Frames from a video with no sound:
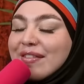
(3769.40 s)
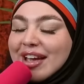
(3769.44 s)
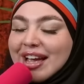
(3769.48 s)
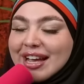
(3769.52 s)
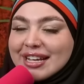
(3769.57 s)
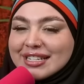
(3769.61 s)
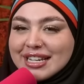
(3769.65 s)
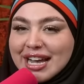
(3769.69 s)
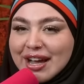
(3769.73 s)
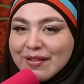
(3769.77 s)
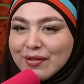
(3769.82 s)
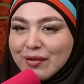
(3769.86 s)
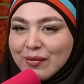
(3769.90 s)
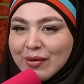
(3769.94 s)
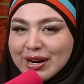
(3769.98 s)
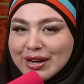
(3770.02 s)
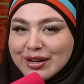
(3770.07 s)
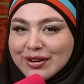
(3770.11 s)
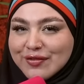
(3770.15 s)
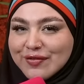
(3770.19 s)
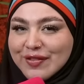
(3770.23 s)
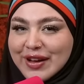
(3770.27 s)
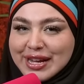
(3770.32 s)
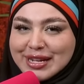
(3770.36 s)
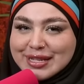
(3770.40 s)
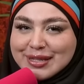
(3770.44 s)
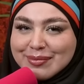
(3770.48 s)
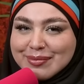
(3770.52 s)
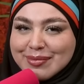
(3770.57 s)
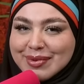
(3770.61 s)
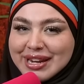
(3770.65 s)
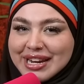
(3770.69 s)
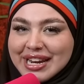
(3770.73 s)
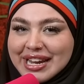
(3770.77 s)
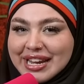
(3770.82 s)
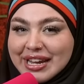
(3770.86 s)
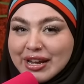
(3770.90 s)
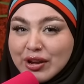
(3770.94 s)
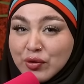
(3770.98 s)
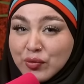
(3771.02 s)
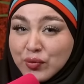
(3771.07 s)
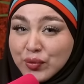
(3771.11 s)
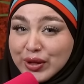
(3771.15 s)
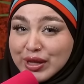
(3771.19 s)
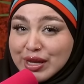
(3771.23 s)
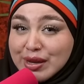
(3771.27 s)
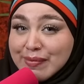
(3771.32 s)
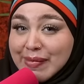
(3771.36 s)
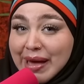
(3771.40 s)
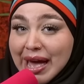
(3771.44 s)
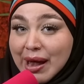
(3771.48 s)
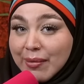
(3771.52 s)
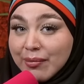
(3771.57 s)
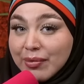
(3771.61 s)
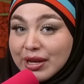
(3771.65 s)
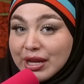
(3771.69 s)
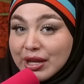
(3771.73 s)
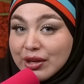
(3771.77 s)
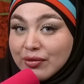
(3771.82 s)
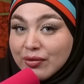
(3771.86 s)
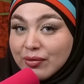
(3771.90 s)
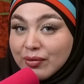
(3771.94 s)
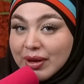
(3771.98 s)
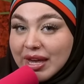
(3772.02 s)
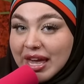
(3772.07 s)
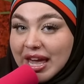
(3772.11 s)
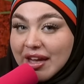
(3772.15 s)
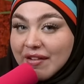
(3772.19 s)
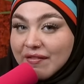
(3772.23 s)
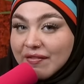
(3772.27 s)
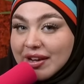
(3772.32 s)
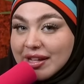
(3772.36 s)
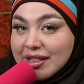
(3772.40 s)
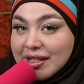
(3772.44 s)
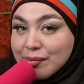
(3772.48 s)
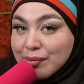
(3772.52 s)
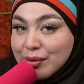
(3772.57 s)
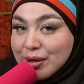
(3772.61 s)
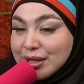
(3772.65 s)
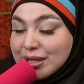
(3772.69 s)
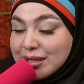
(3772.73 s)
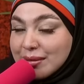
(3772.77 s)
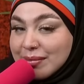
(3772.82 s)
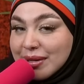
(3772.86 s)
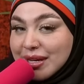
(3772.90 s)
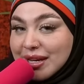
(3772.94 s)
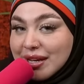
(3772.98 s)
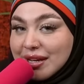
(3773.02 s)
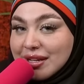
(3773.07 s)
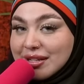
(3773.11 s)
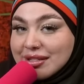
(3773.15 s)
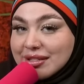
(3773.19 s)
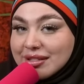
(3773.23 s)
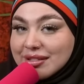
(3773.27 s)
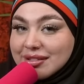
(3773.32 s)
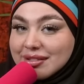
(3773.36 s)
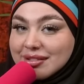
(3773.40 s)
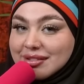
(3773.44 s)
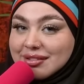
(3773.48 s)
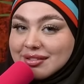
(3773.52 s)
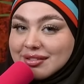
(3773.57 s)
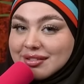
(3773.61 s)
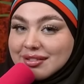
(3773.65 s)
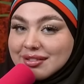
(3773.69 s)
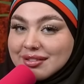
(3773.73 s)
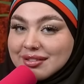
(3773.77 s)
you guys ever wanted to fight somebody really bad, but you can't fight the person because